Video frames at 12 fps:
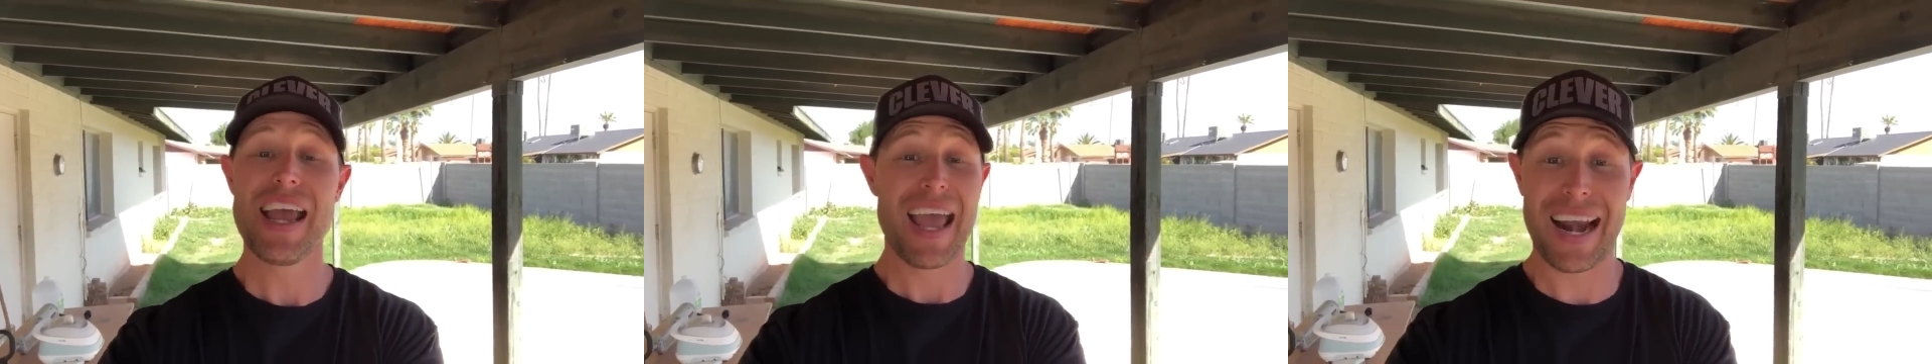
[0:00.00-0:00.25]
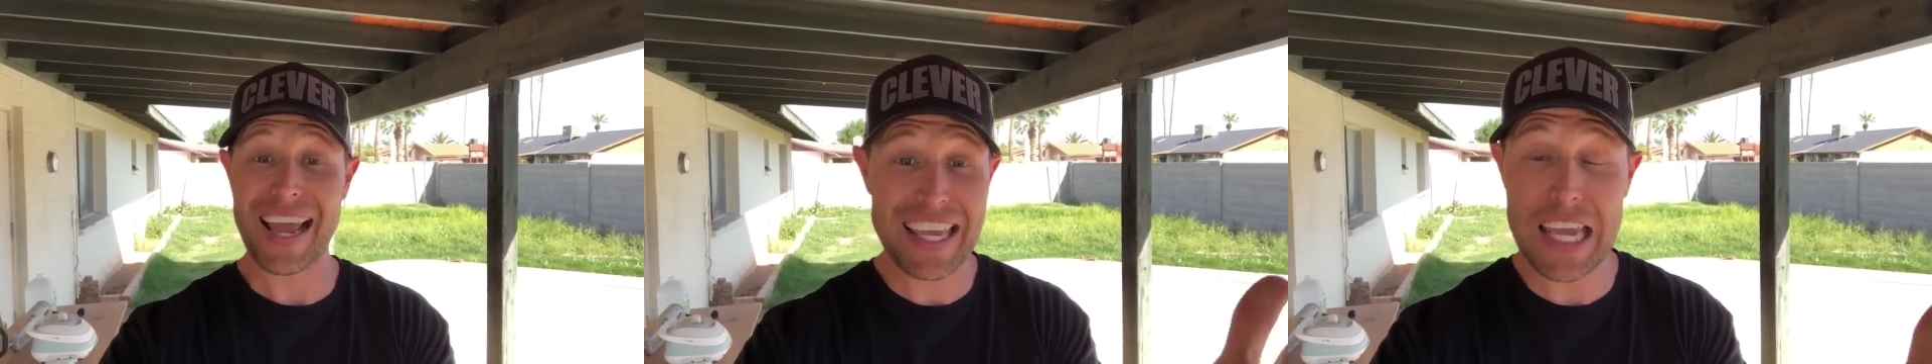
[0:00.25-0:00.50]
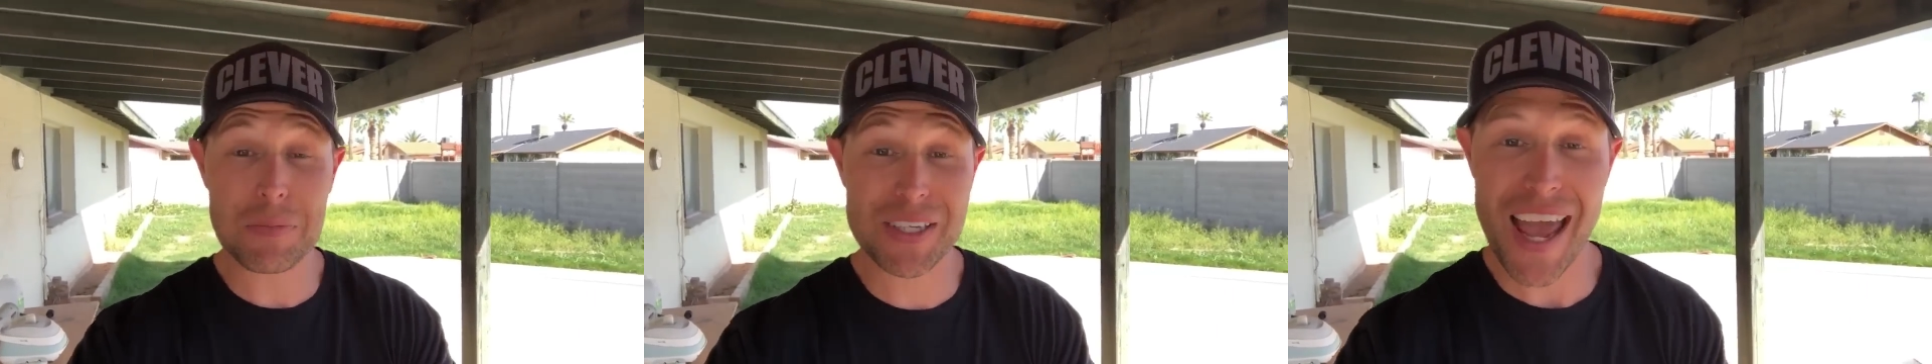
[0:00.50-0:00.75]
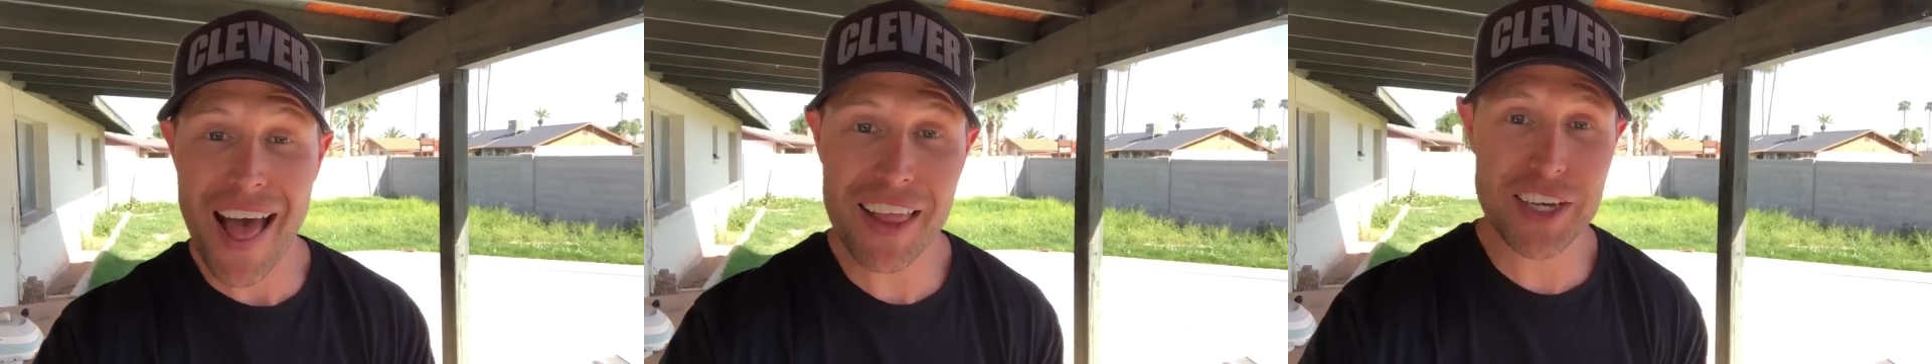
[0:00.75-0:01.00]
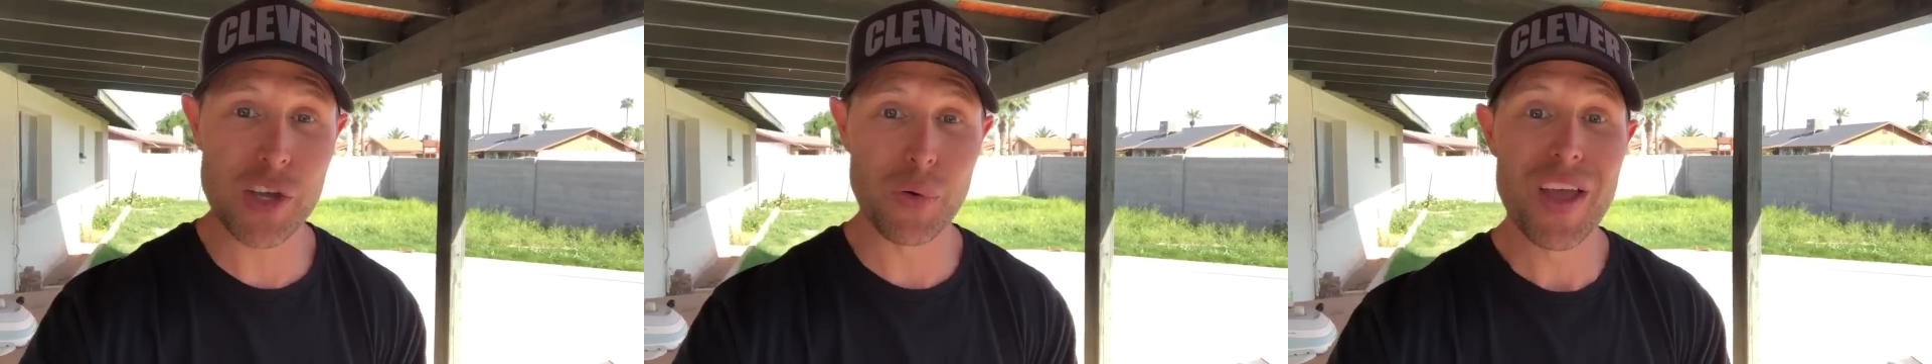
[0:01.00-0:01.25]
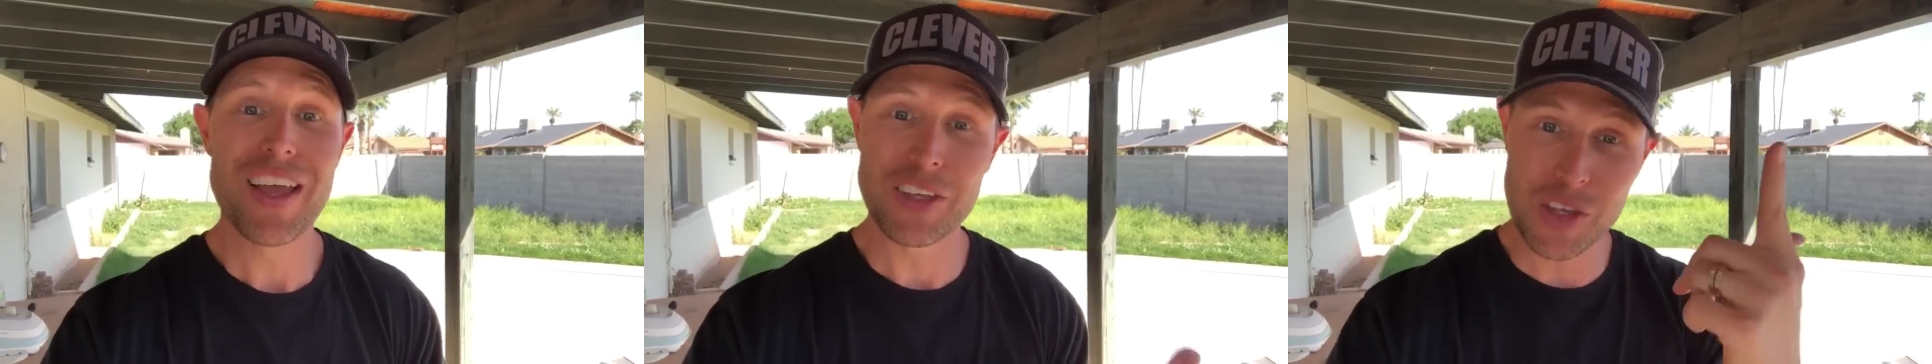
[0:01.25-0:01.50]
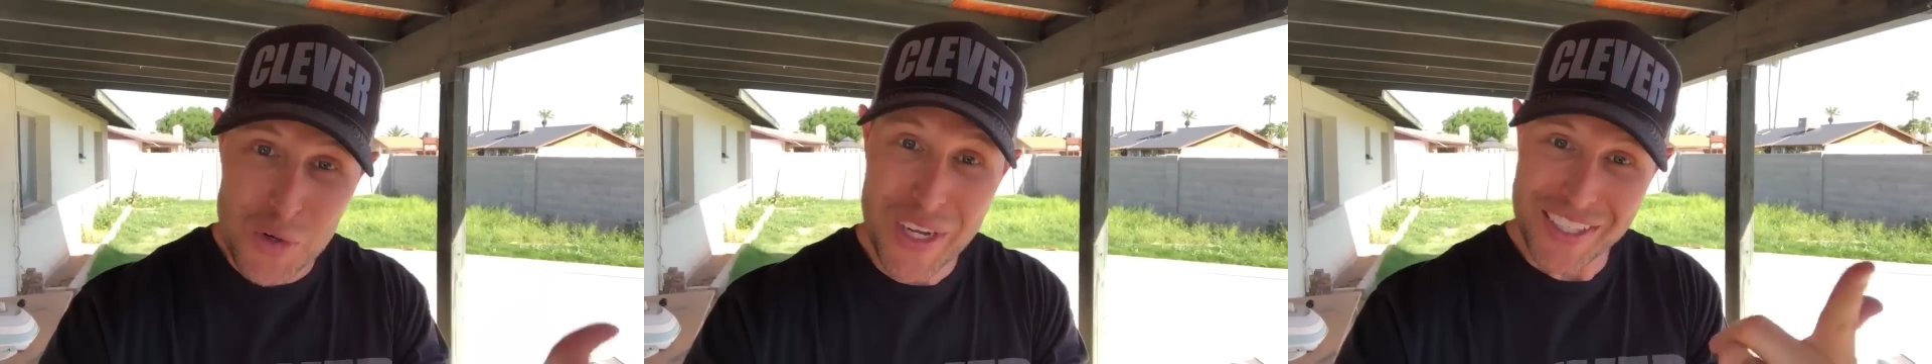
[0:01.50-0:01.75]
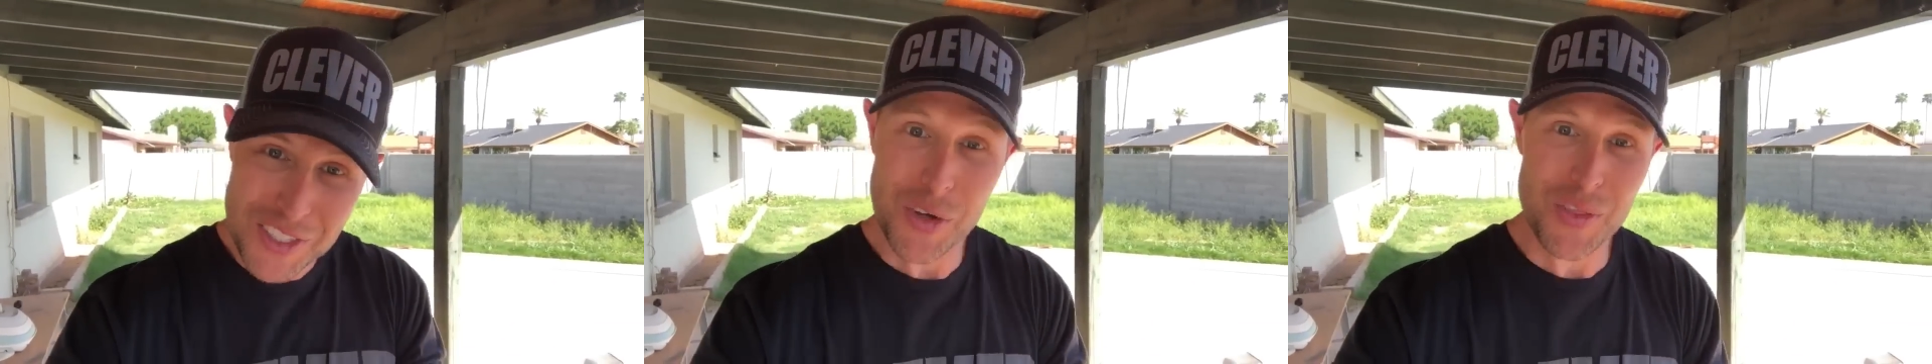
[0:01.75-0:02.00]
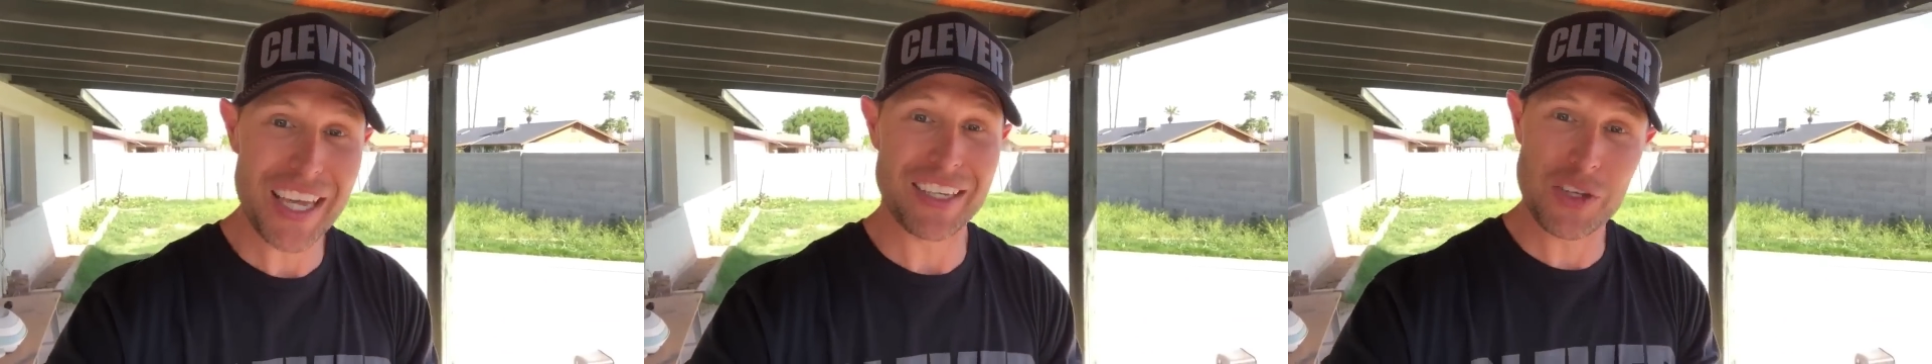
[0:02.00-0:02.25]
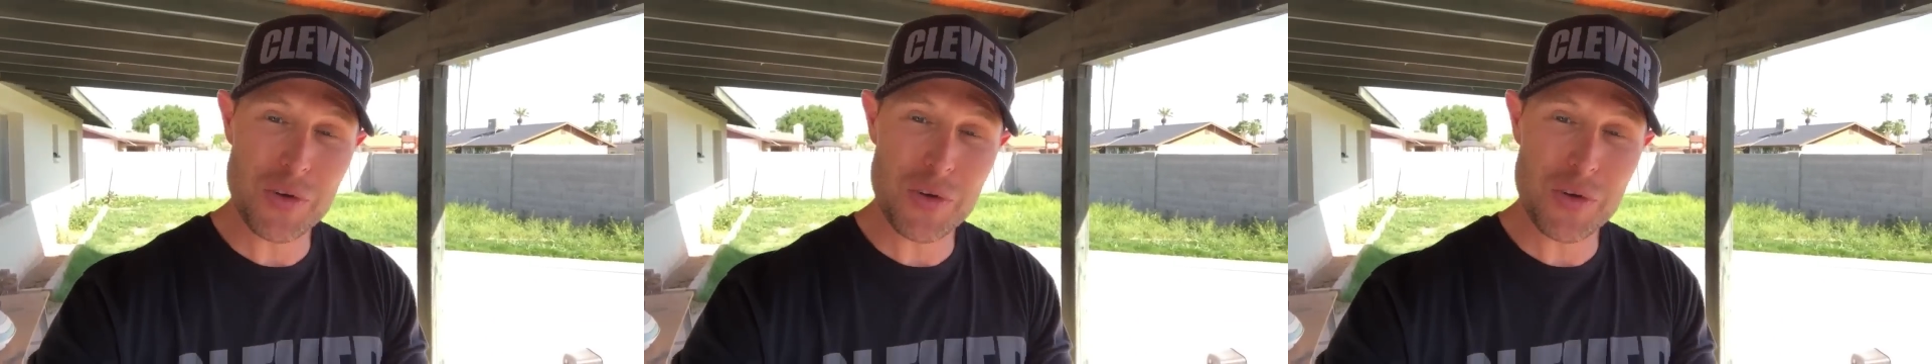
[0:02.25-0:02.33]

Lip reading: And I keep telling you, you could do this.